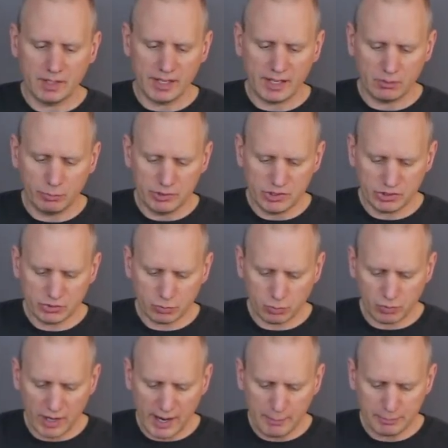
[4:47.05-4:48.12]
and we just
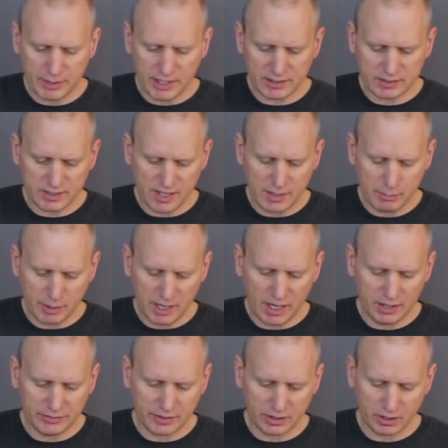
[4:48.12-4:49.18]
wrap that tape
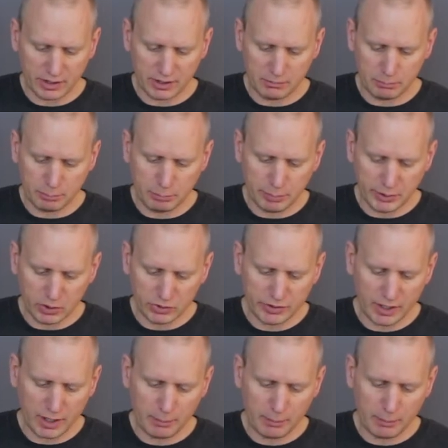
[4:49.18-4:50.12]
on there and build